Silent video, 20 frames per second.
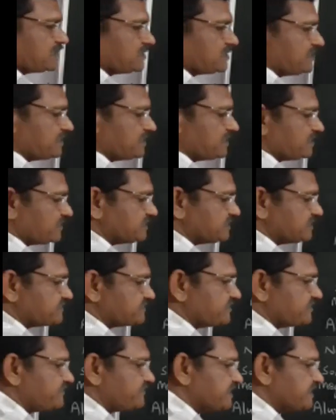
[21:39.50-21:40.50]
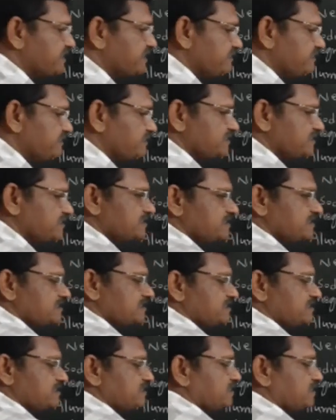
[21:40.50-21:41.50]
Atomic number is 15.
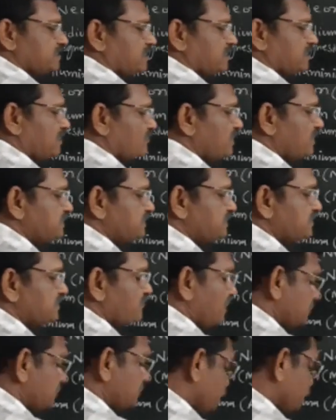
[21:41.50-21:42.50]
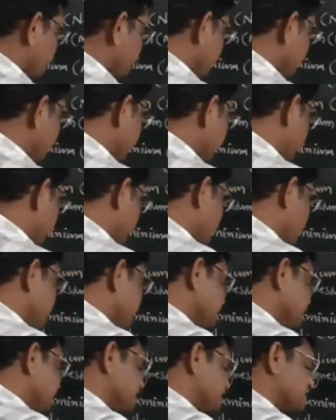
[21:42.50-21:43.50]
What is
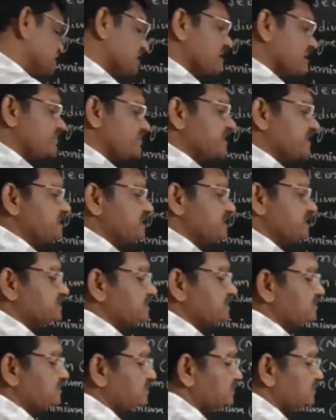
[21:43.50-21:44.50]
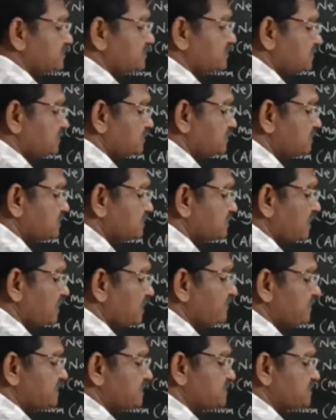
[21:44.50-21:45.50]
this configuration? This
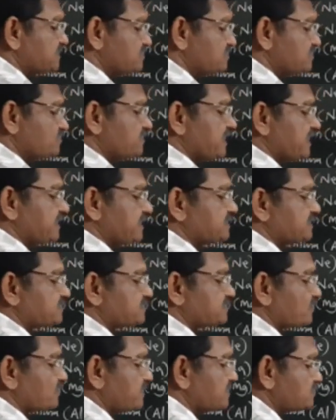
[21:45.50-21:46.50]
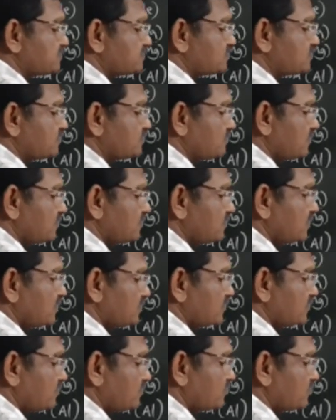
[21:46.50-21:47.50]
configuration should be like this: 1s2,
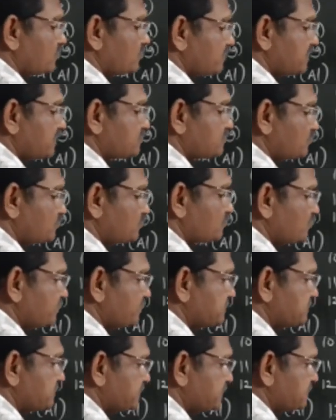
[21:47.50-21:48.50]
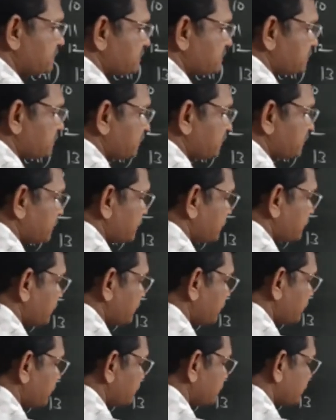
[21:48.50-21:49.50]
2s2, 2p6.
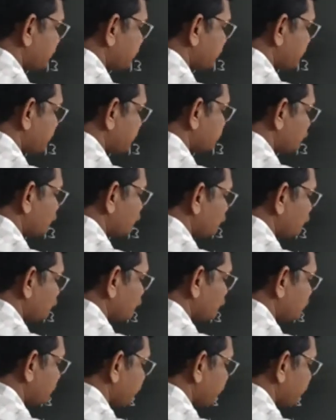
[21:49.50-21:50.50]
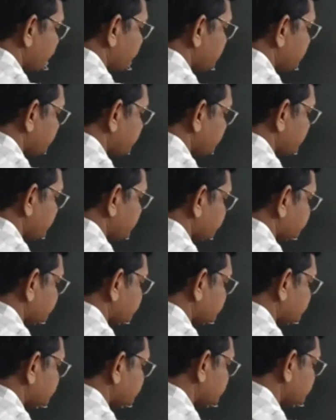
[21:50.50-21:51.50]
Here 3s2, 3p3.
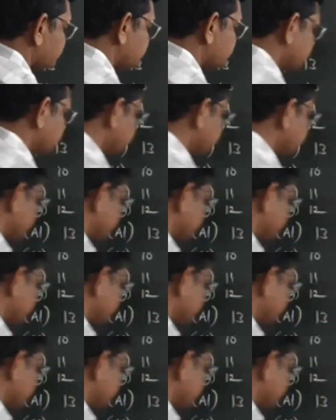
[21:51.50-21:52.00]
This is